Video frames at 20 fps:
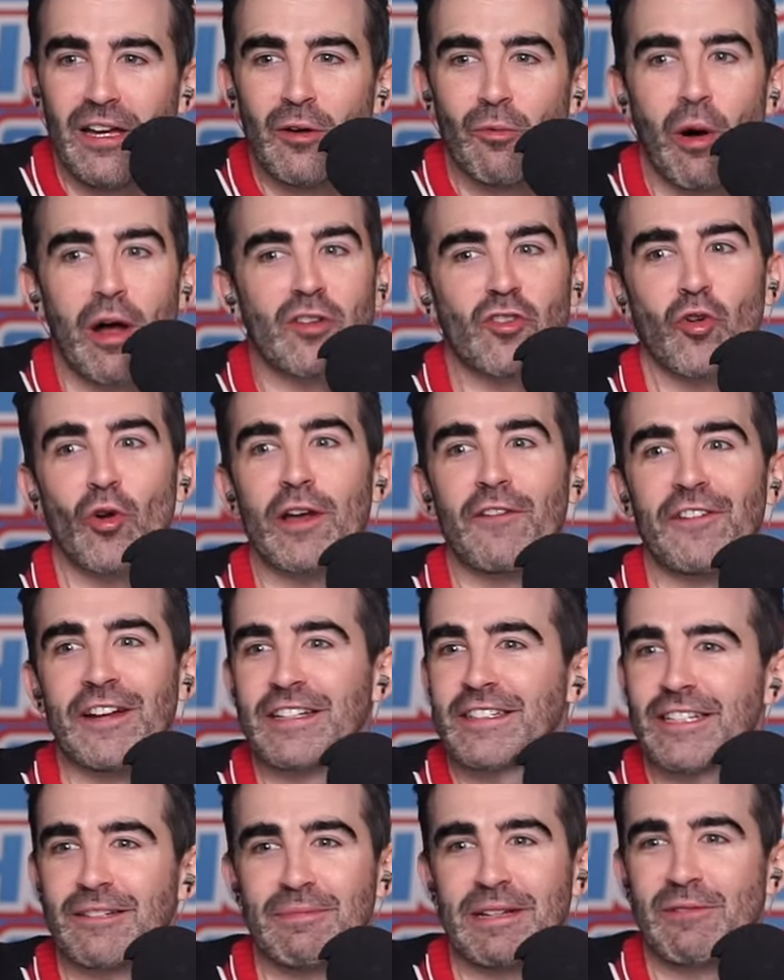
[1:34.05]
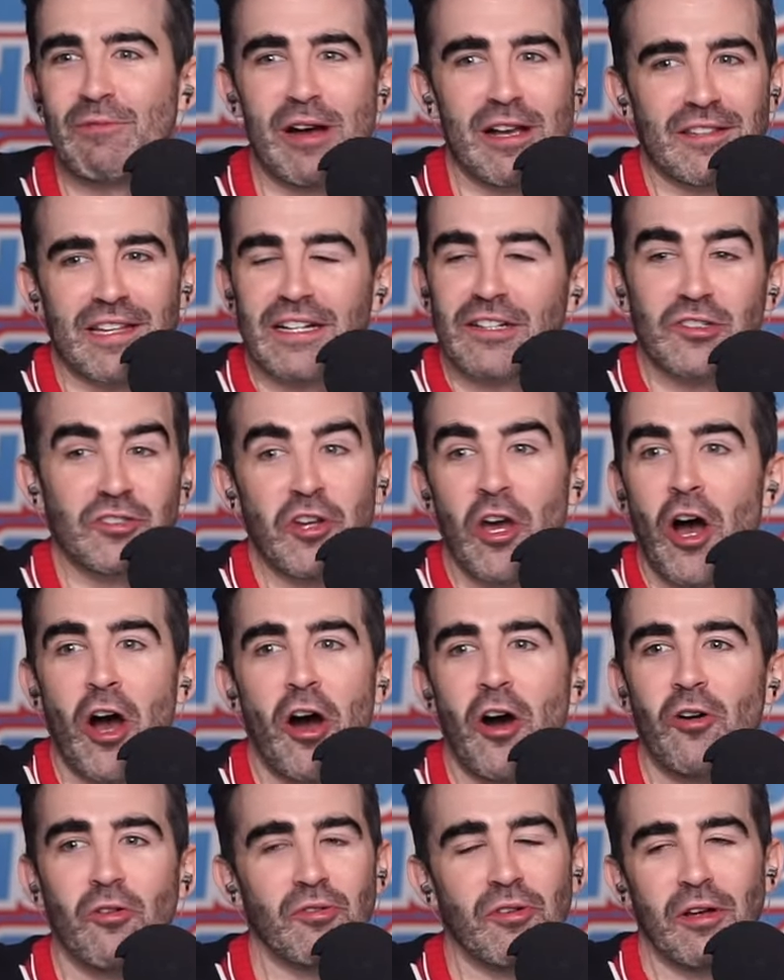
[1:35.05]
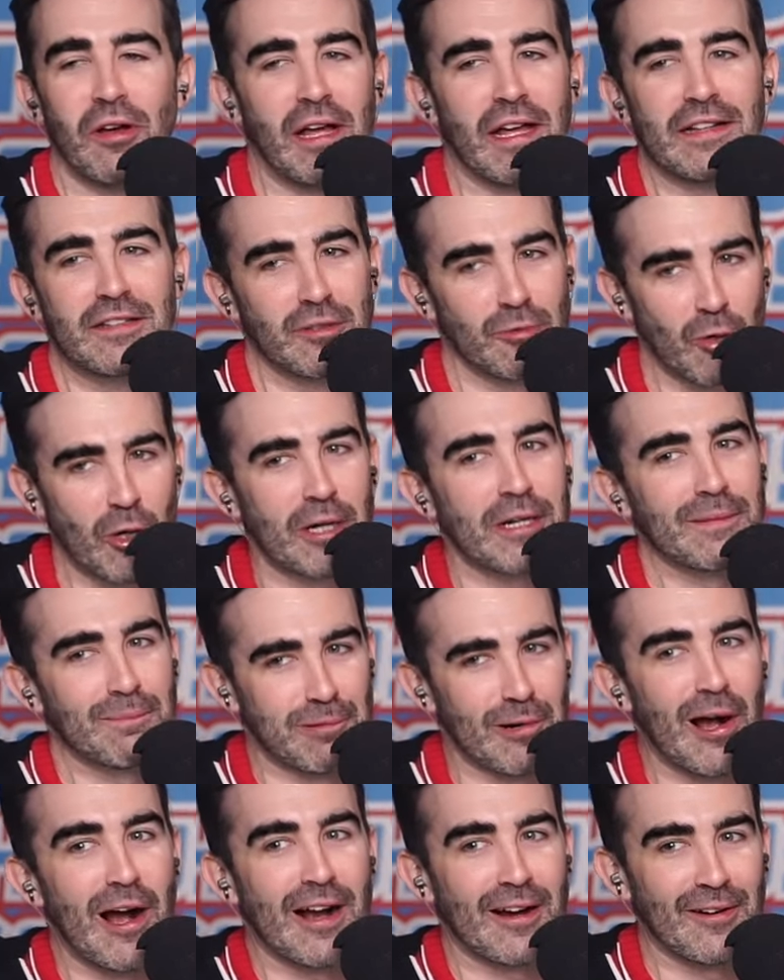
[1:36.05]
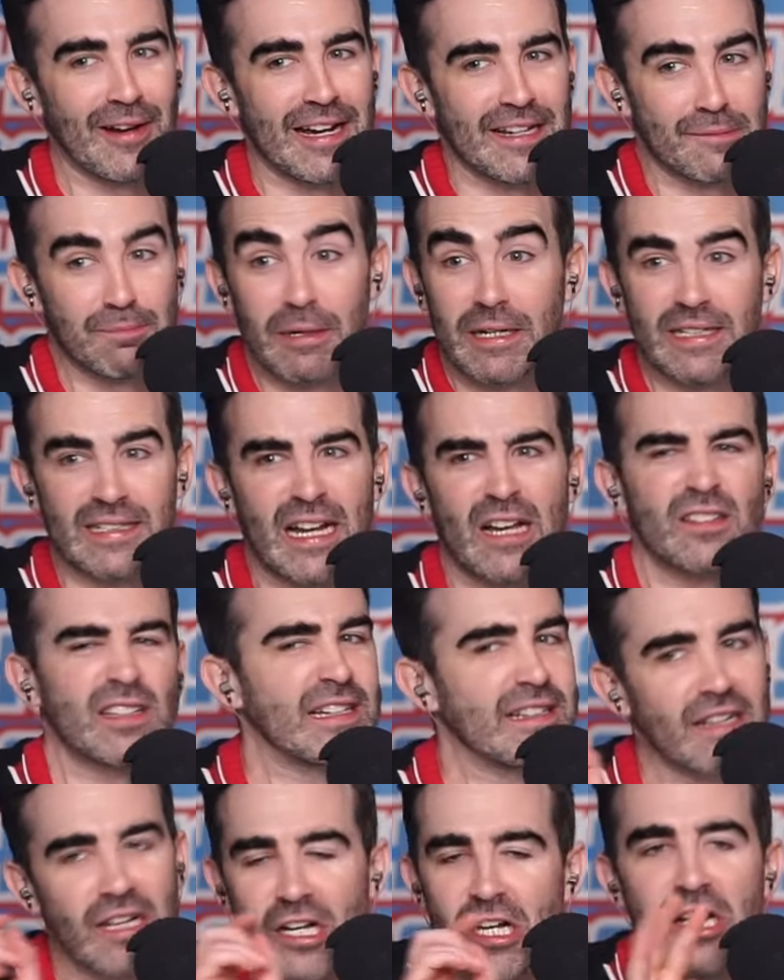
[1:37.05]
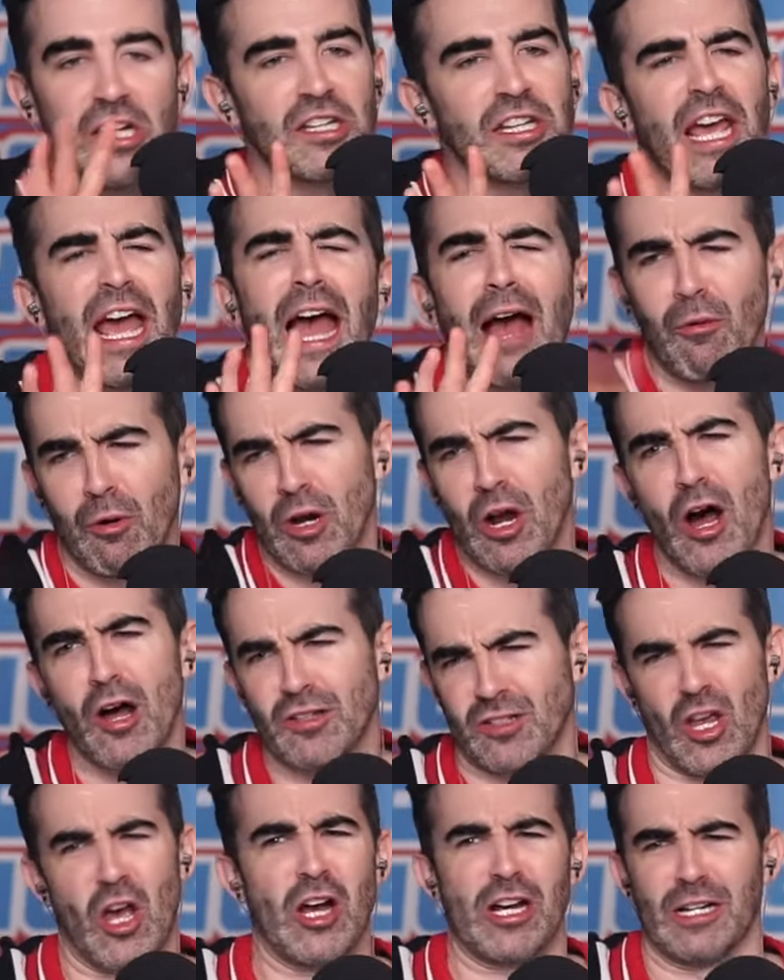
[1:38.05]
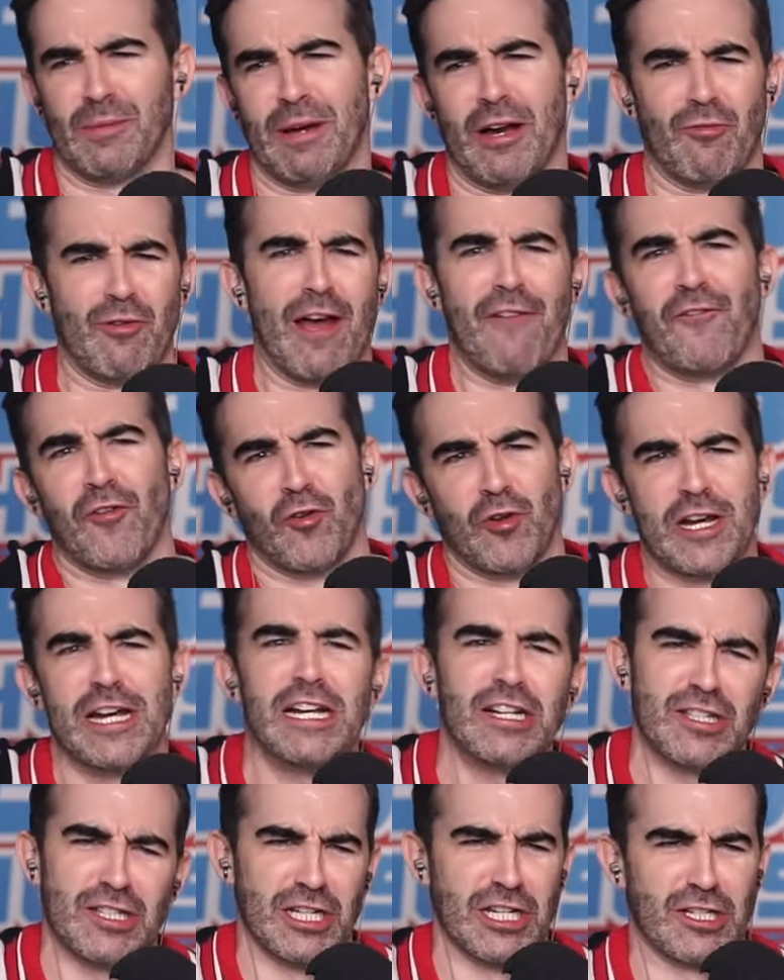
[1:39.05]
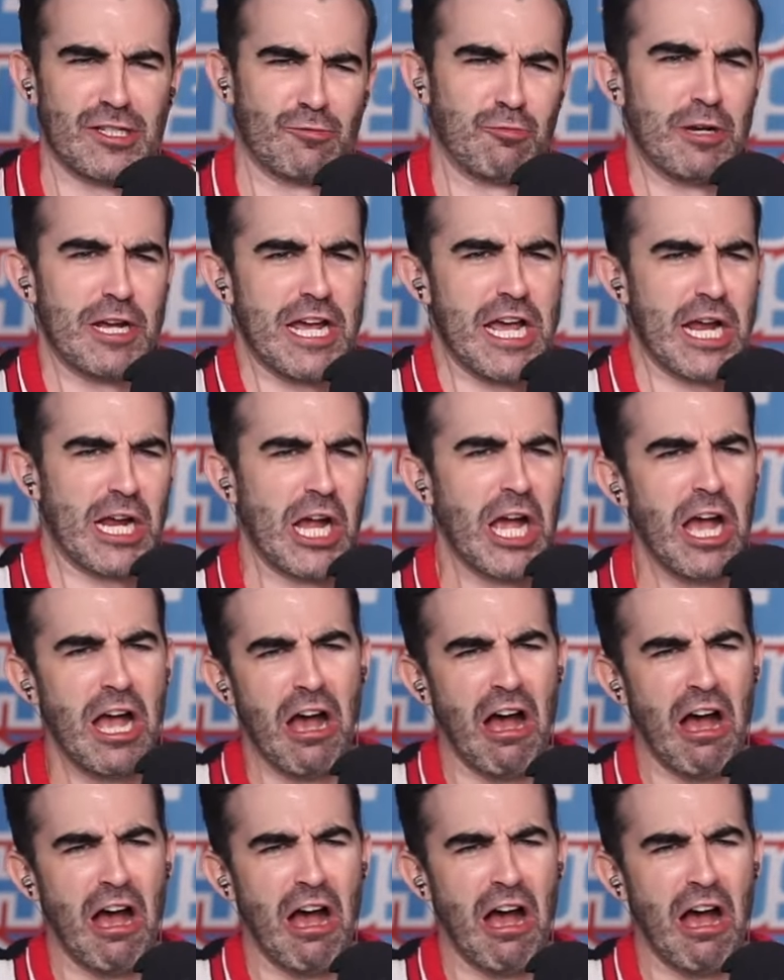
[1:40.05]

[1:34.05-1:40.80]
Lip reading: While Troy Vincent, meanwhile, is like, no, it's a work in progress. But Goodell's like, yeah, we're all talking about referees this week.